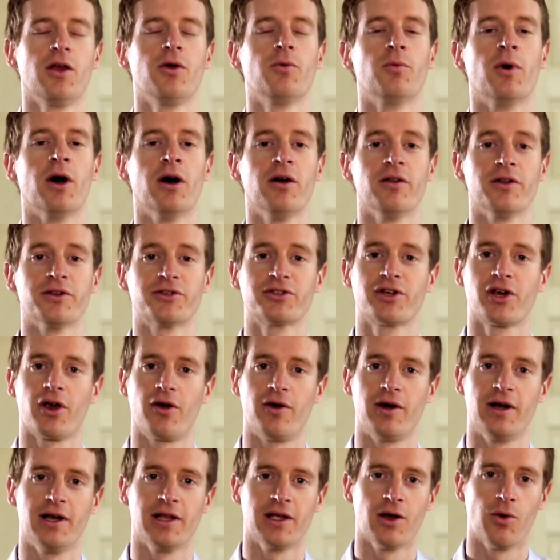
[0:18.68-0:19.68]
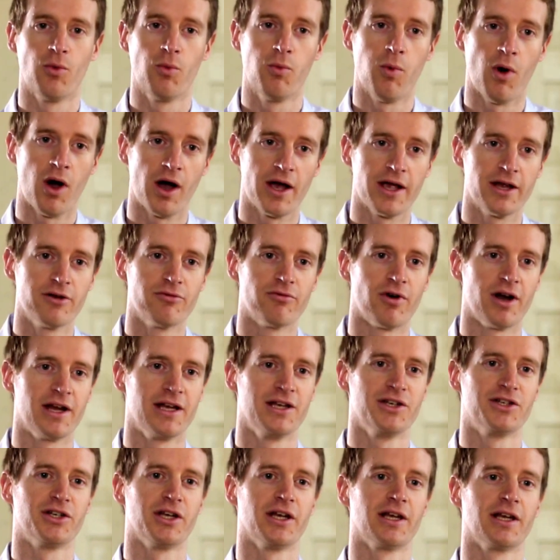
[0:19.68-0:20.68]
Well, there's currently a
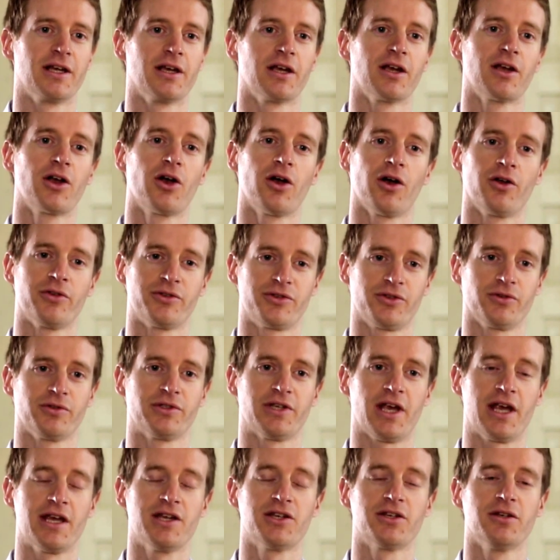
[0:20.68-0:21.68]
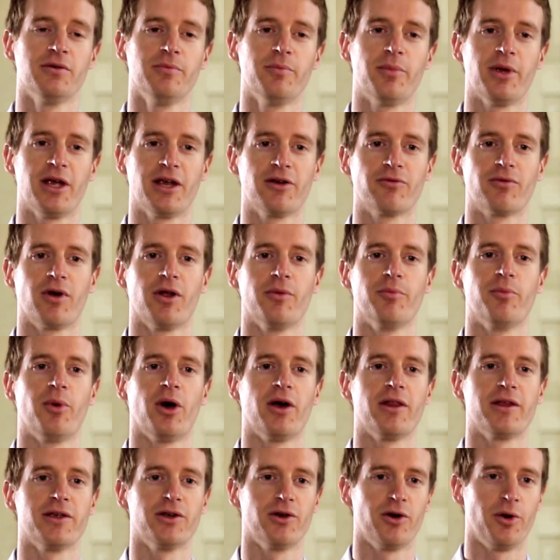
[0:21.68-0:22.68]
wide-ranging consultation being run
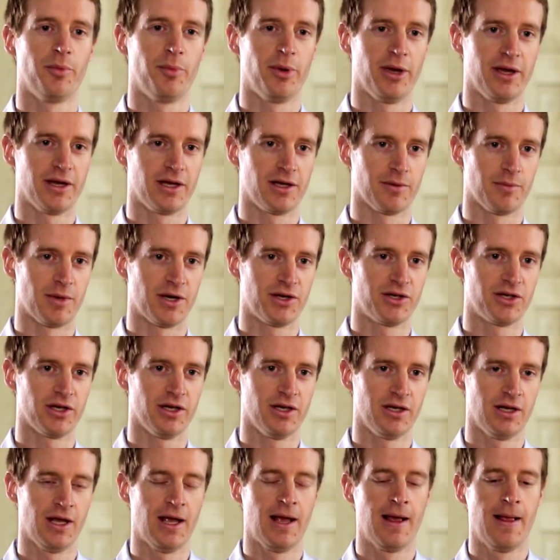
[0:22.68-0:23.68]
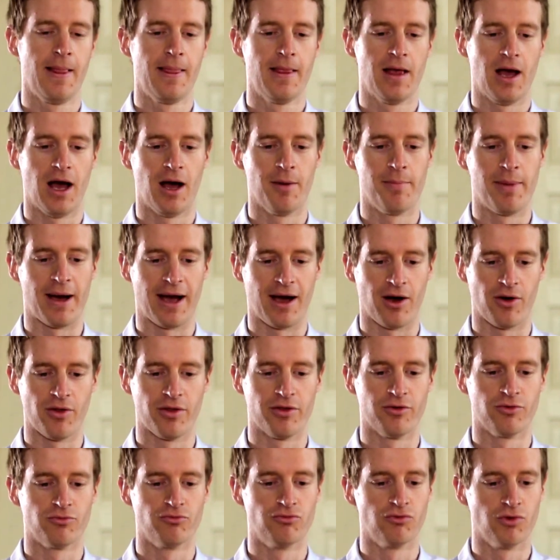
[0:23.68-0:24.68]
by the European Commission about
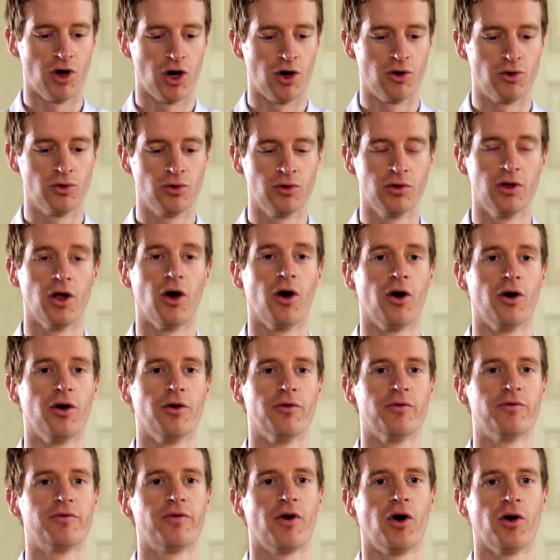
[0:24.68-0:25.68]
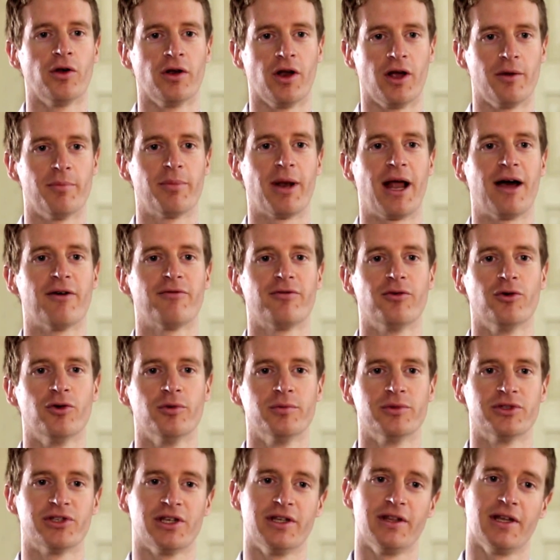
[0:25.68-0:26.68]
the role of online
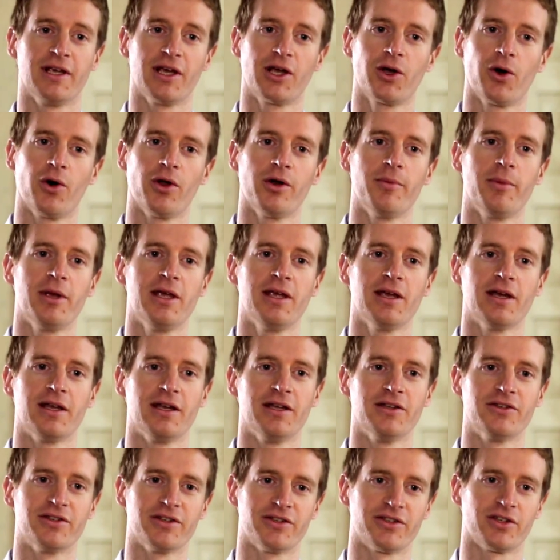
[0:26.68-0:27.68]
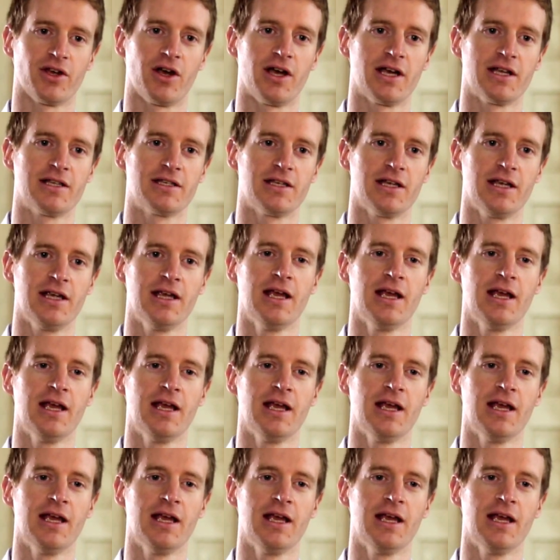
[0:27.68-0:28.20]
platforms in the economy and in society